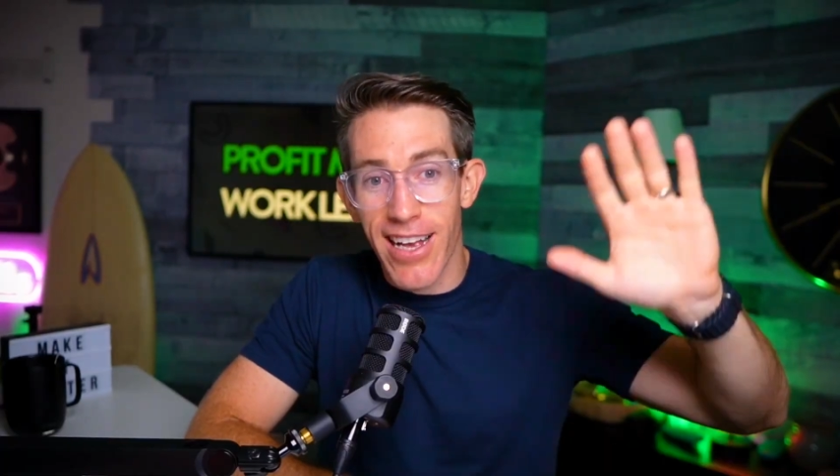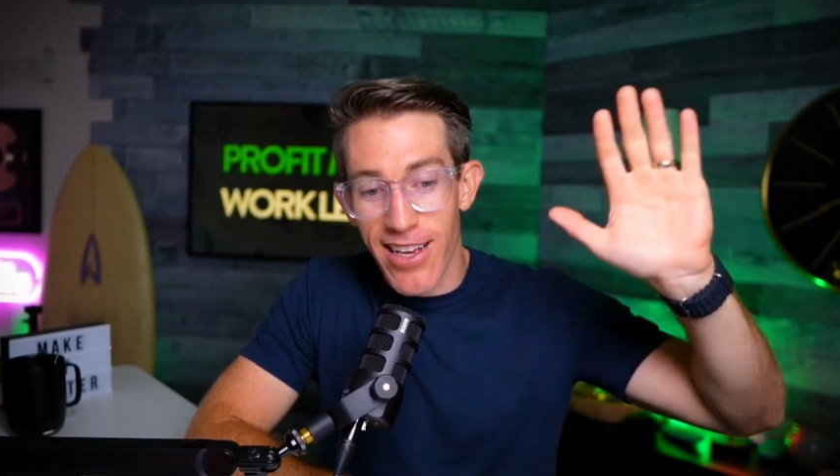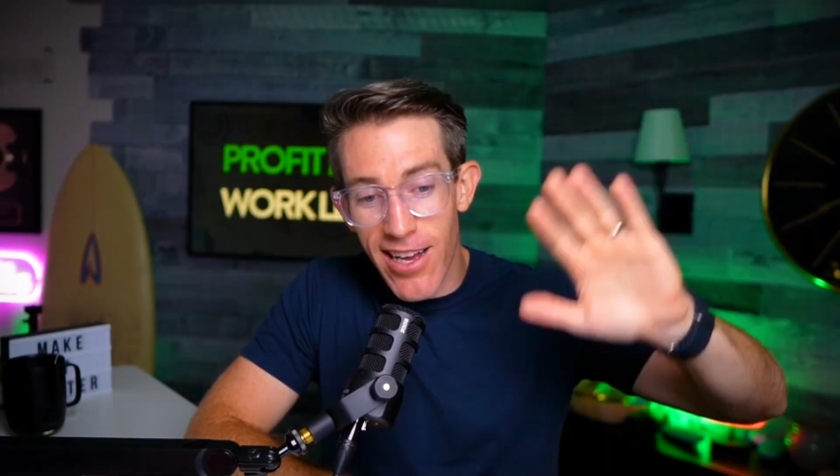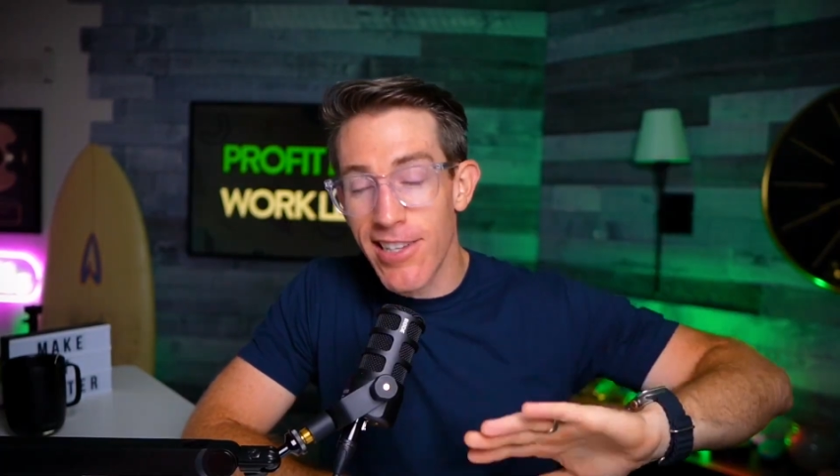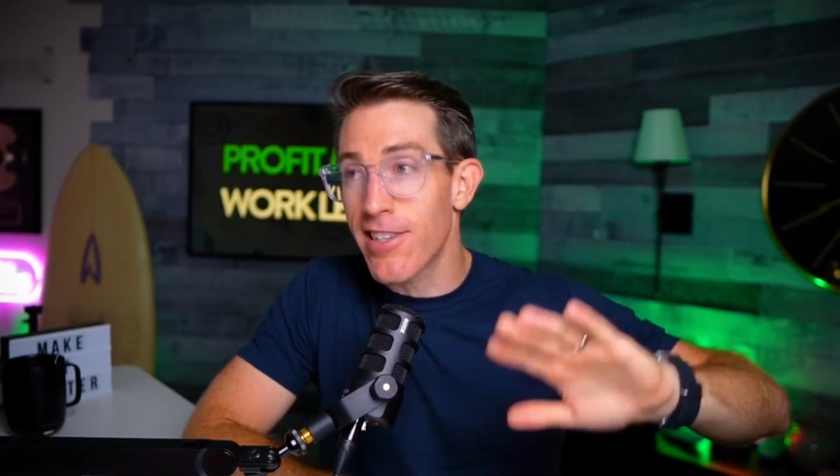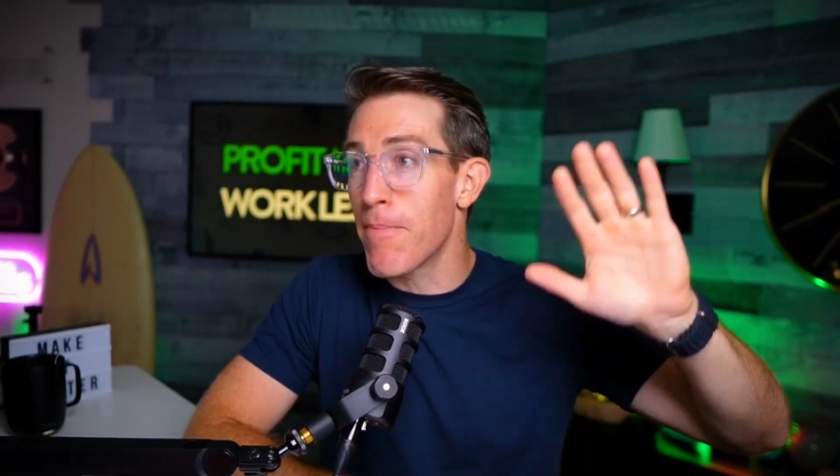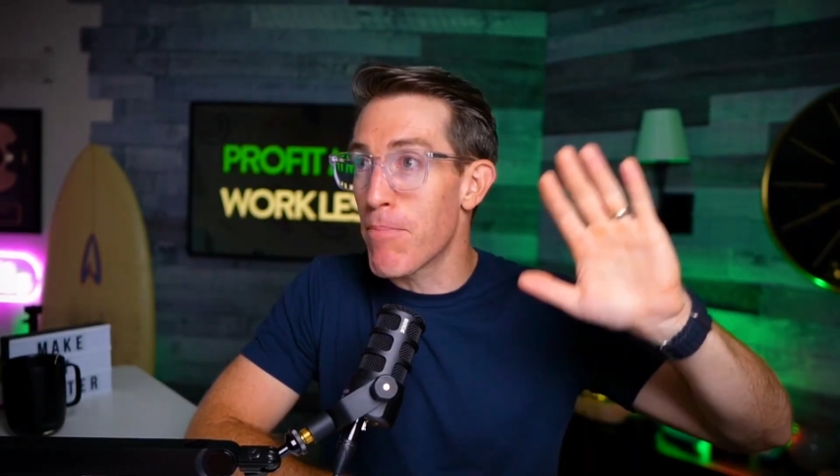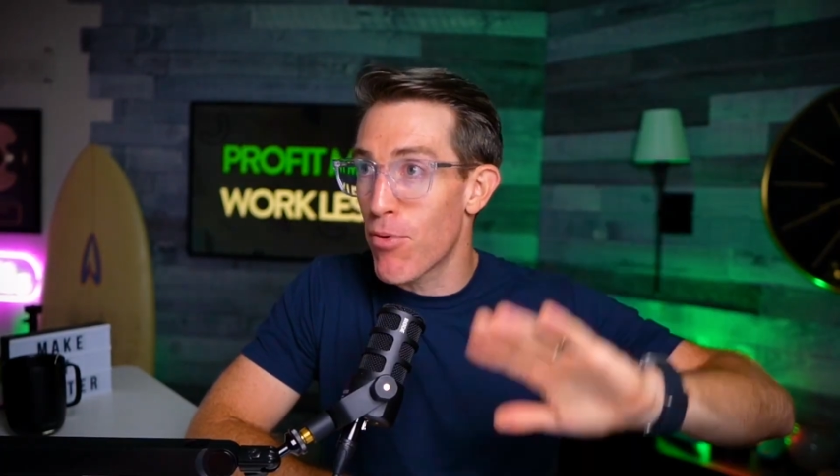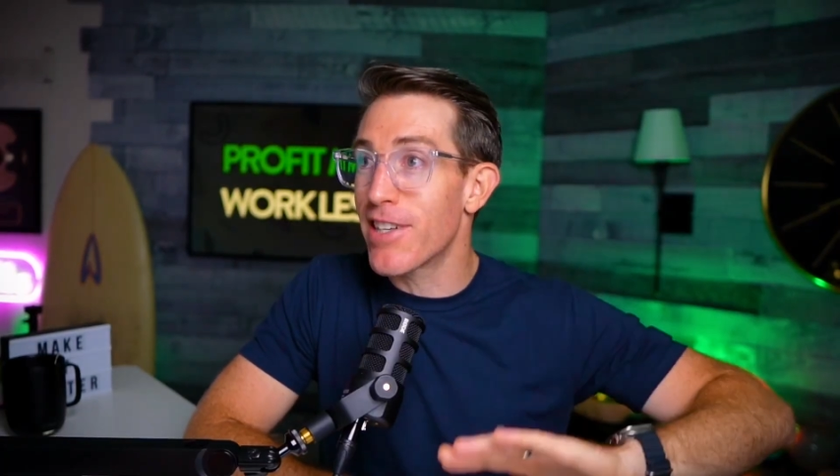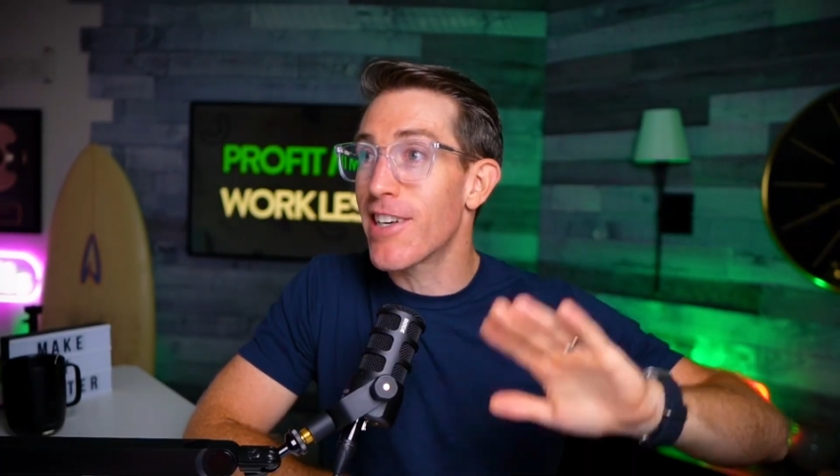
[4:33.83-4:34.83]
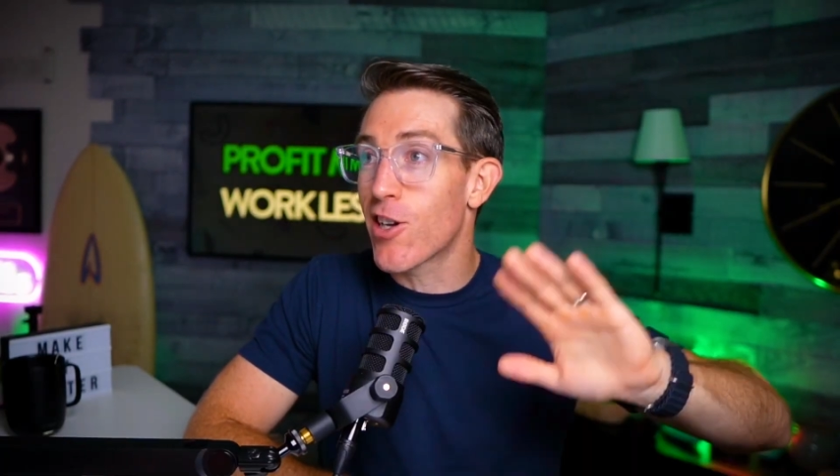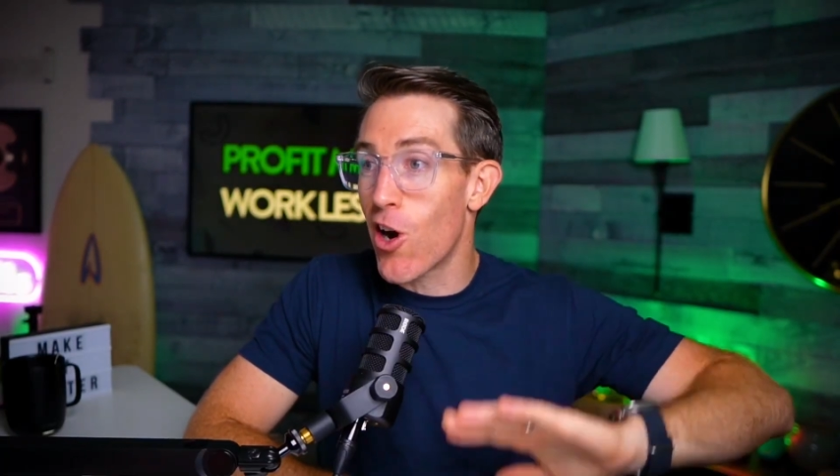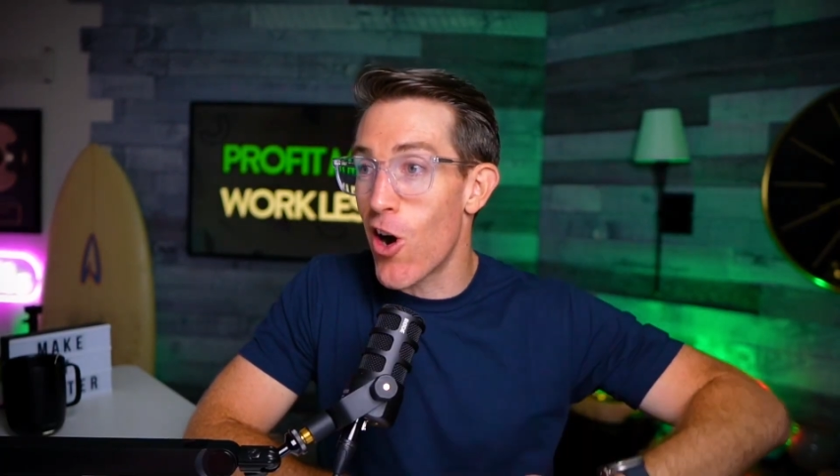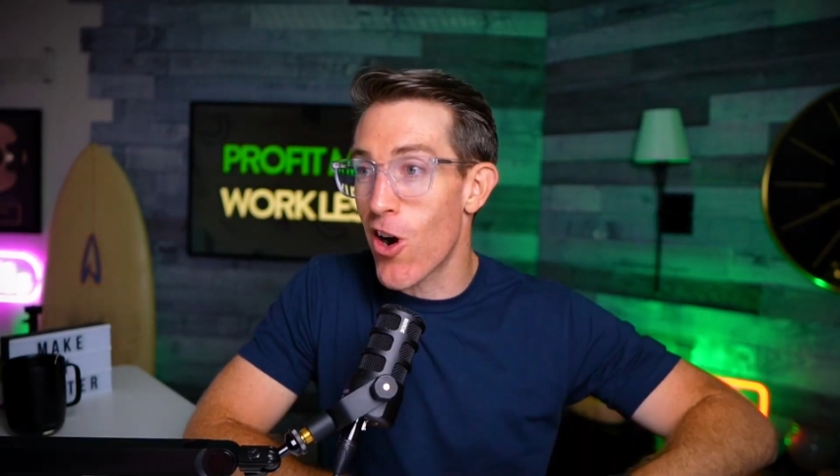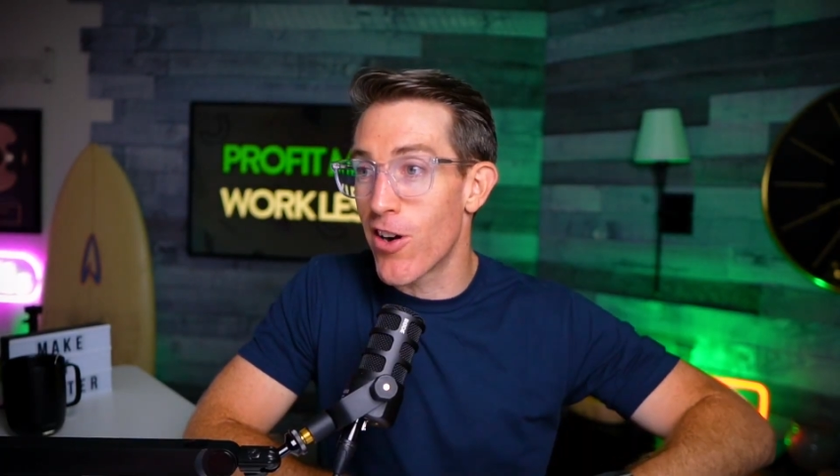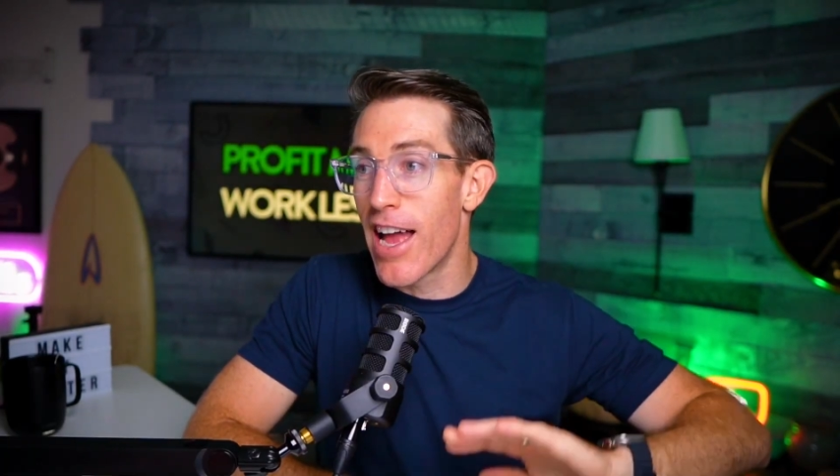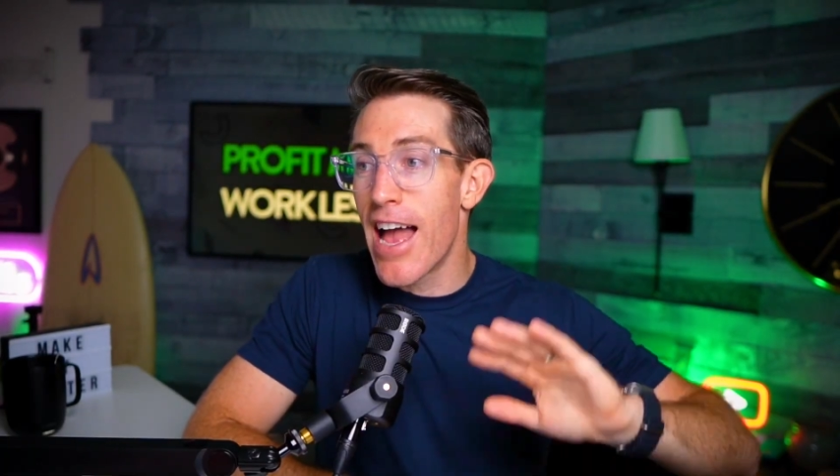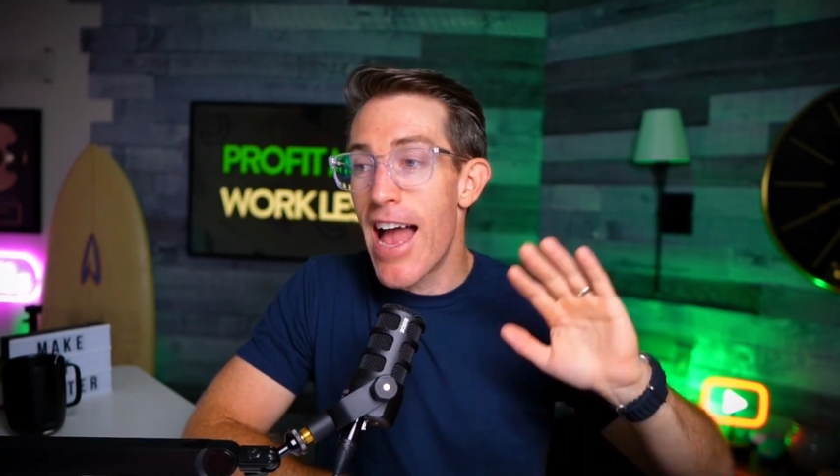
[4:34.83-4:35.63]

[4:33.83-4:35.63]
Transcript: custom printed card